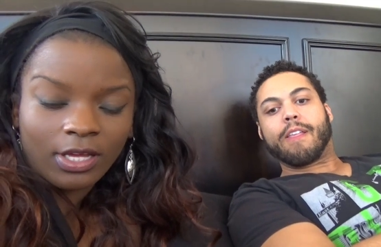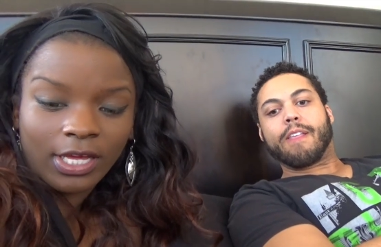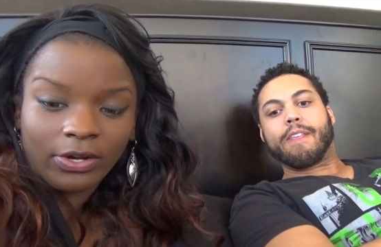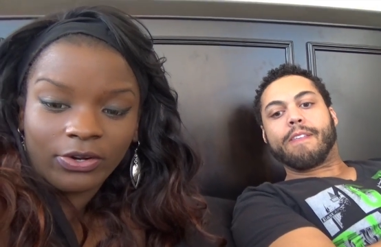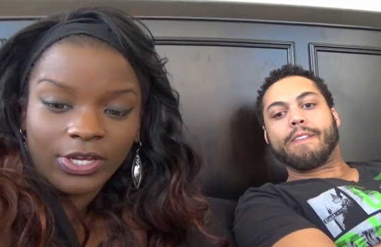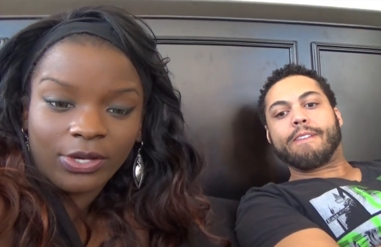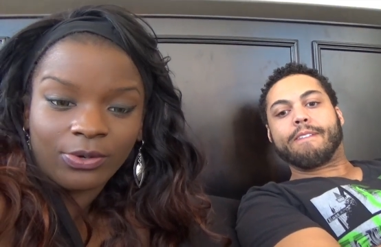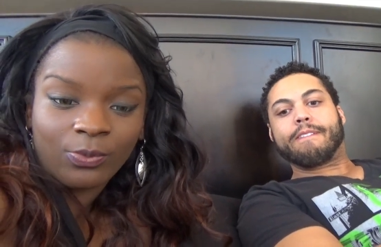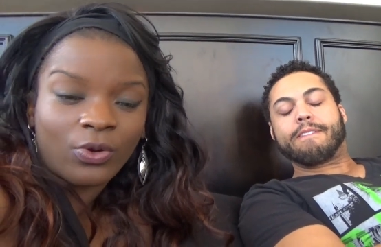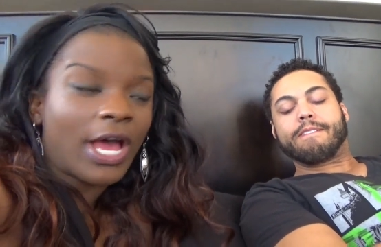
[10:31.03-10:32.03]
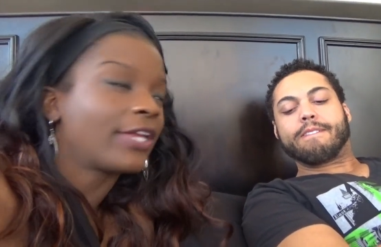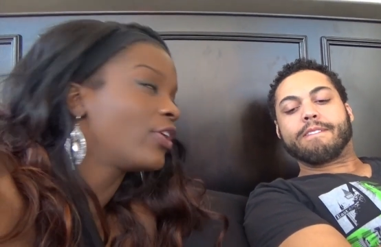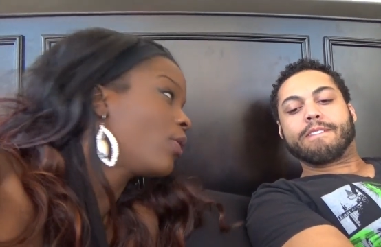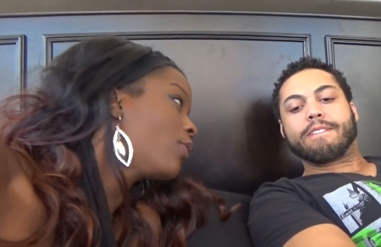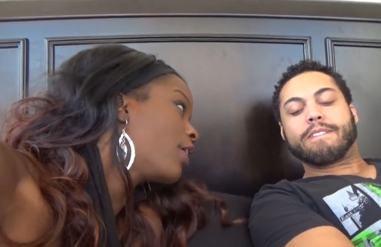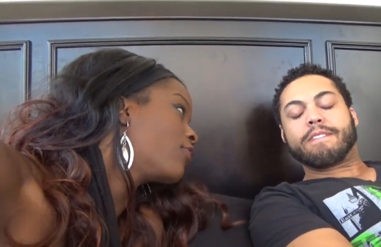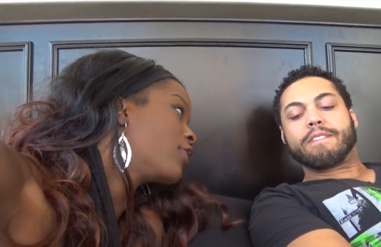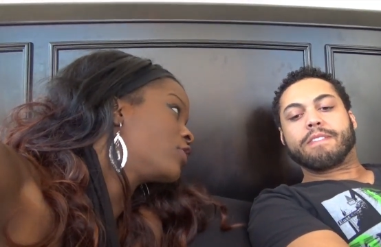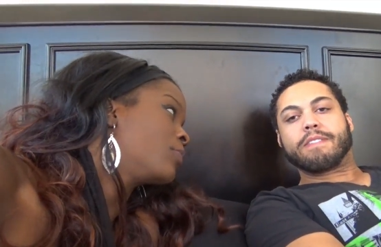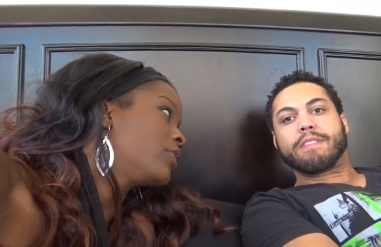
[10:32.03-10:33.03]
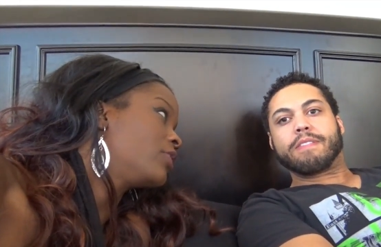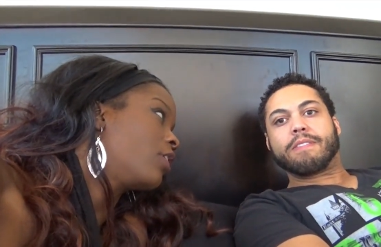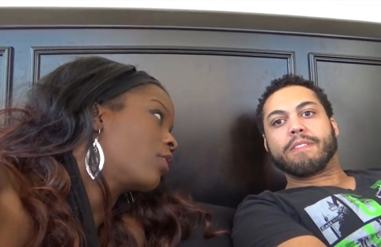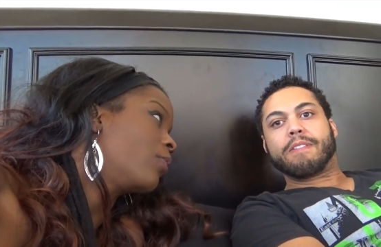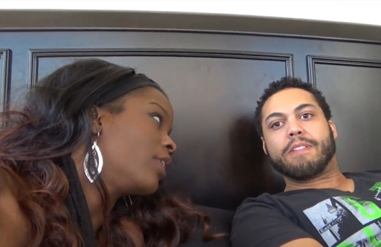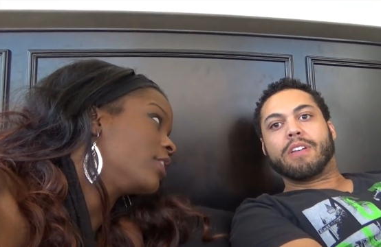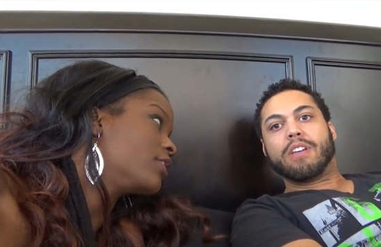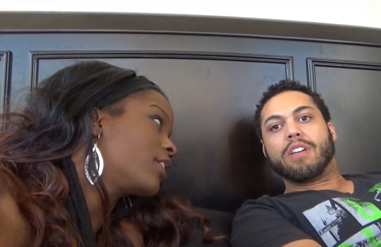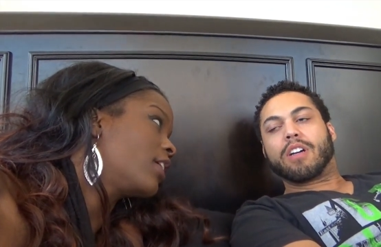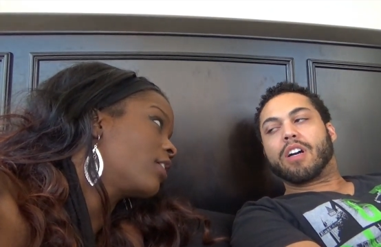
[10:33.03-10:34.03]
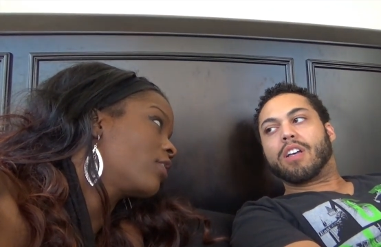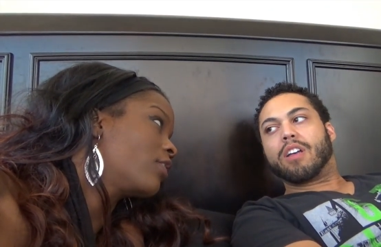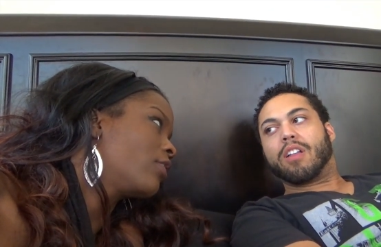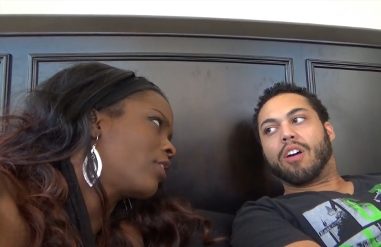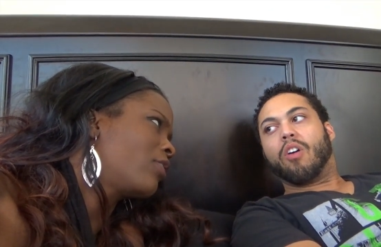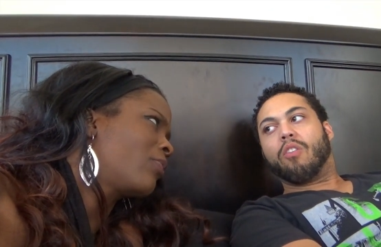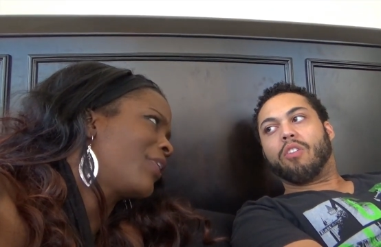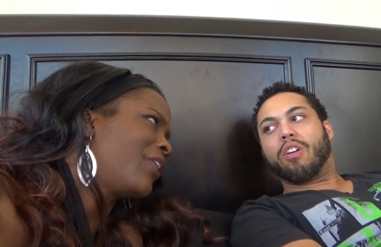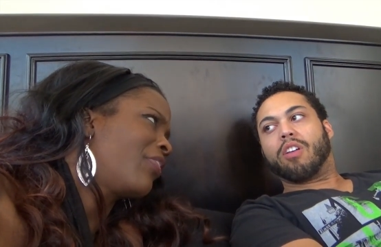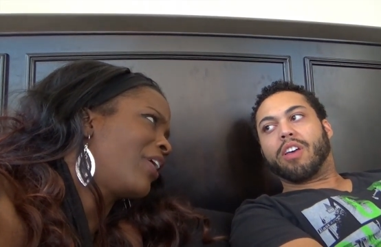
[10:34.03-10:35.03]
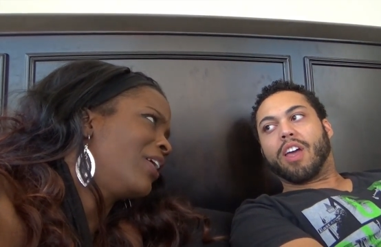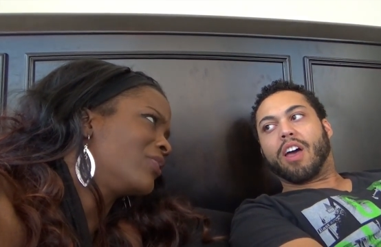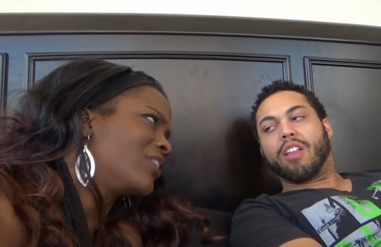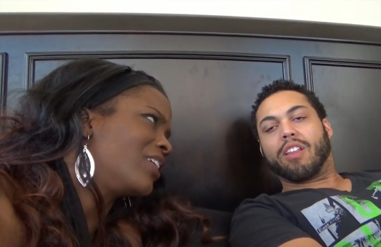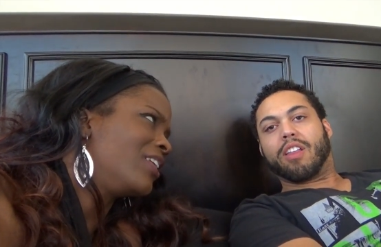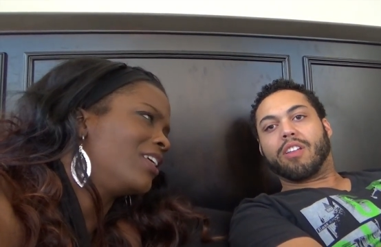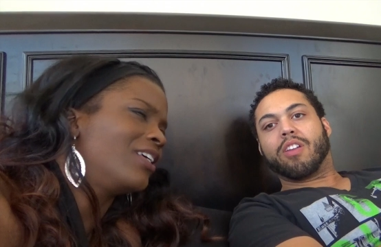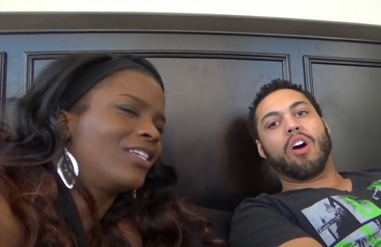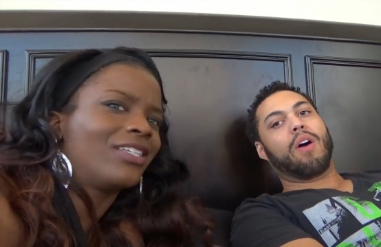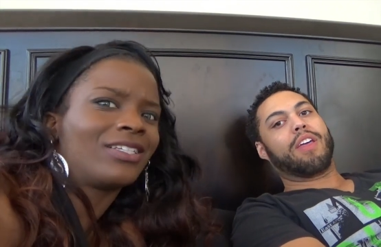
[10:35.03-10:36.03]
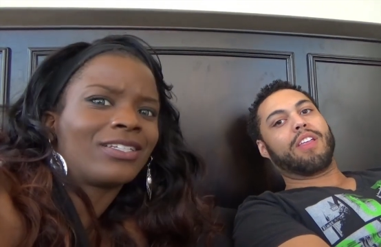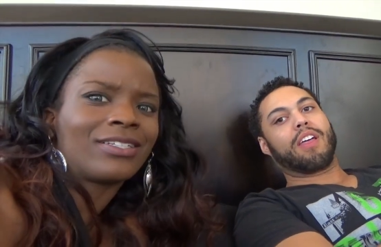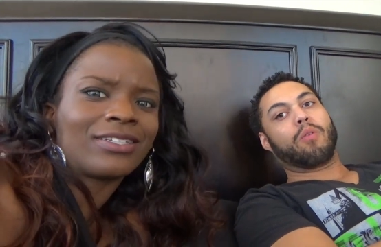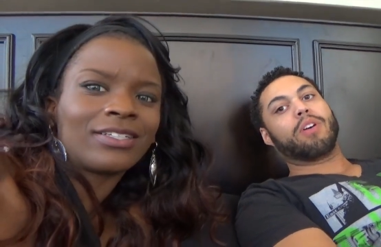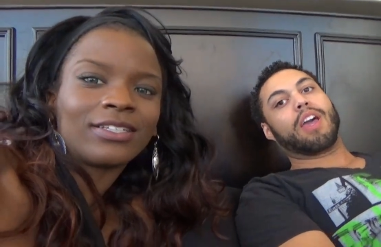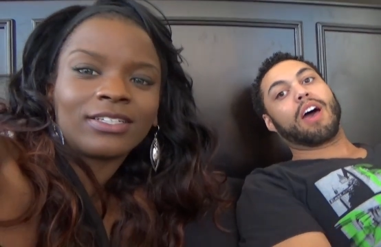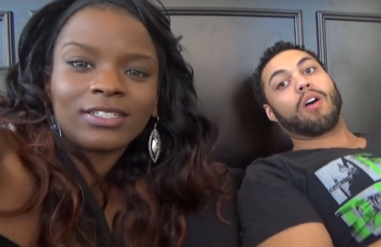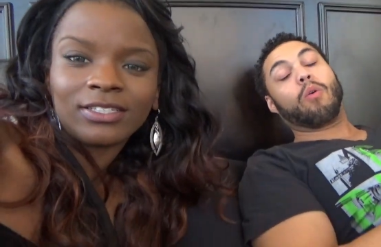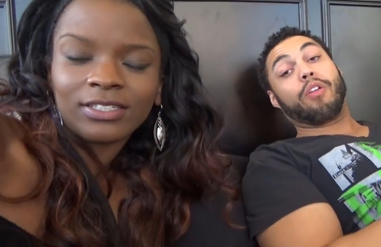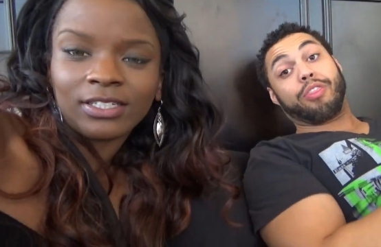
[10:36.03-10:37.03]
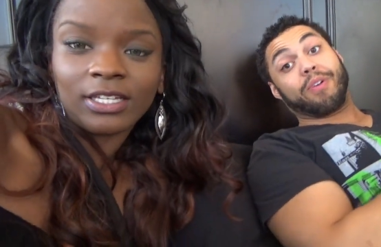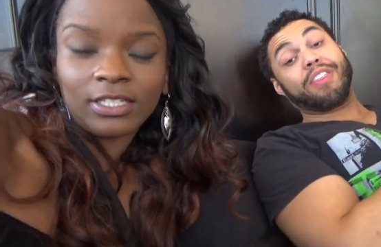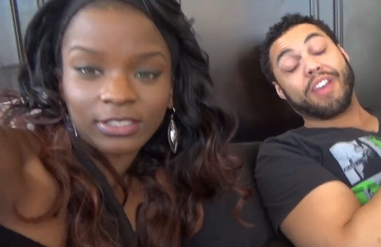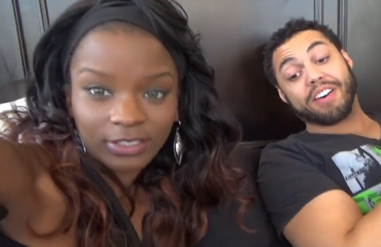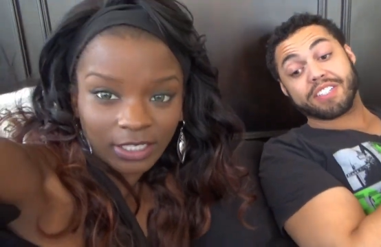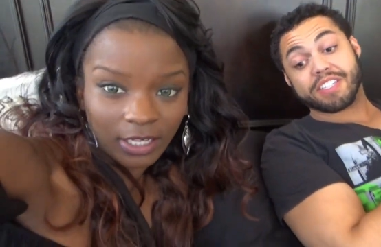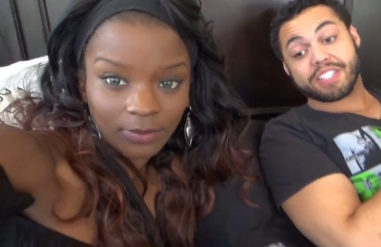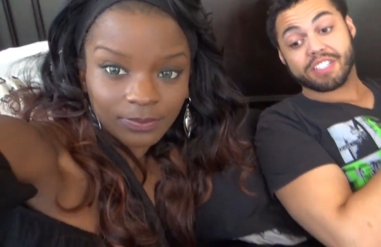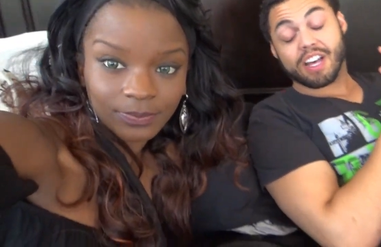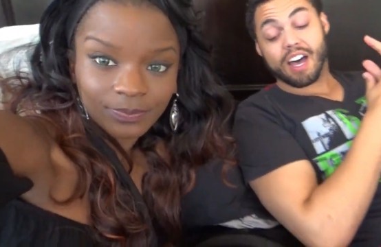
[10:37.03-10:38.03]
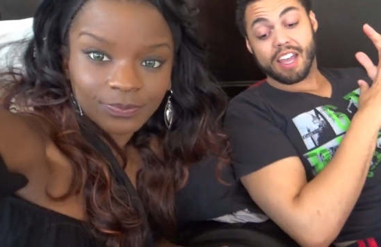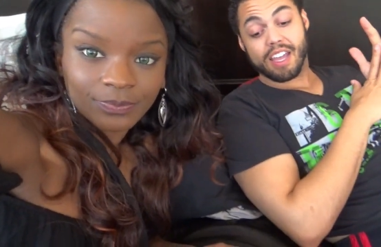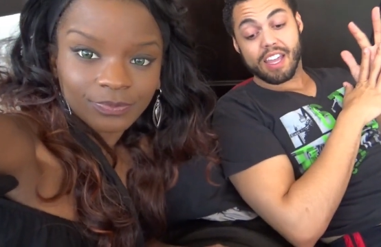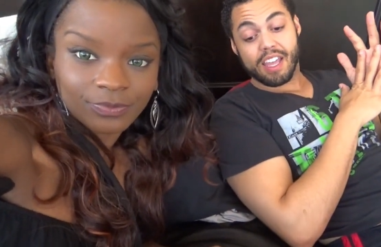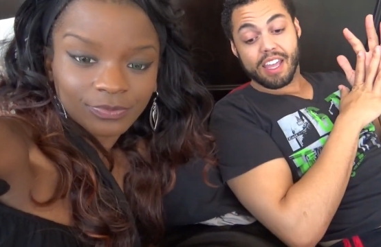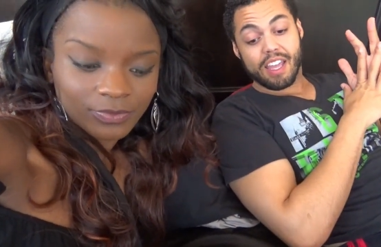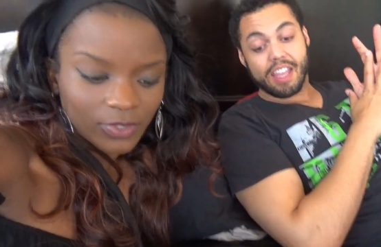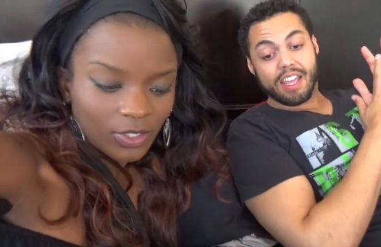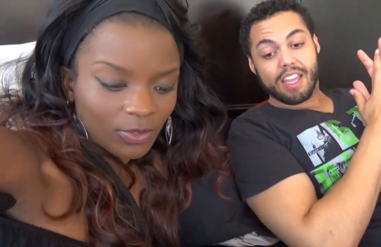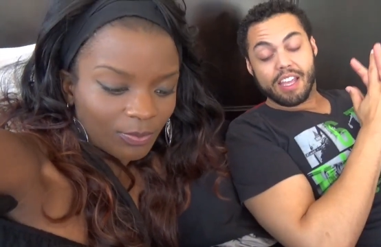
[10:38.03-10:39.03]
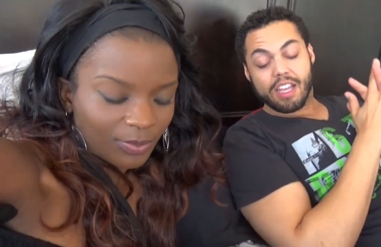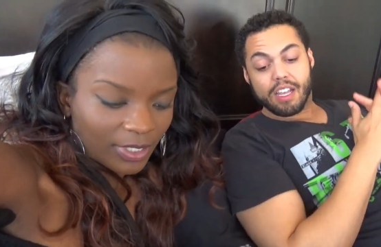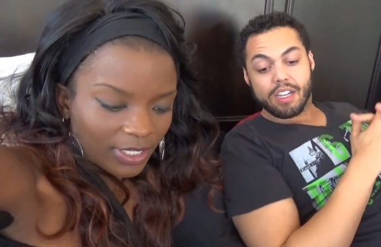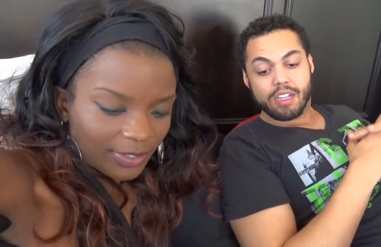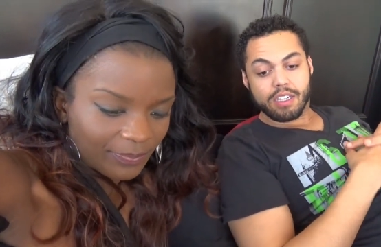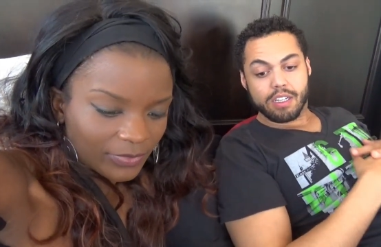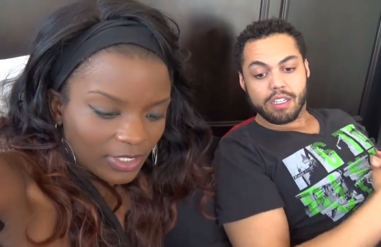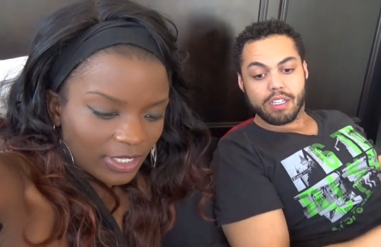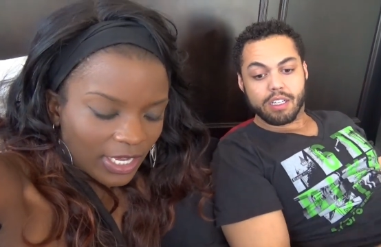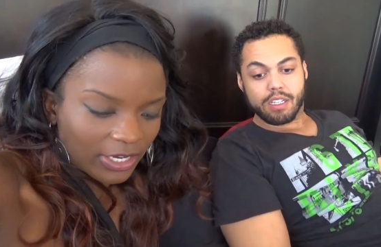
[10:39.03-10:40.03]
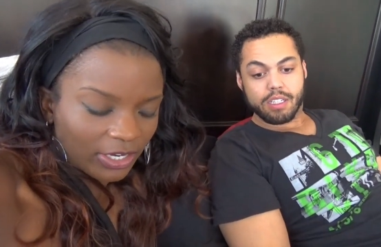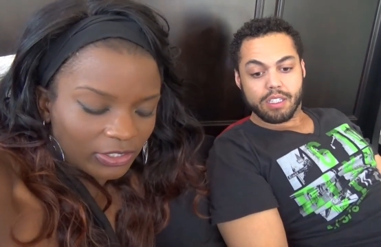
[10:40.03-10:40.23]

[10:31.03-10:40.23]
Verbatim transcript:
Speaker 1: I don't know. Well, I know our French bulldog one is like
Speaker 2: uh, over. 3, yeah, no, I, I well yeah well three thousand is a lot.
Speaker 1: But I don't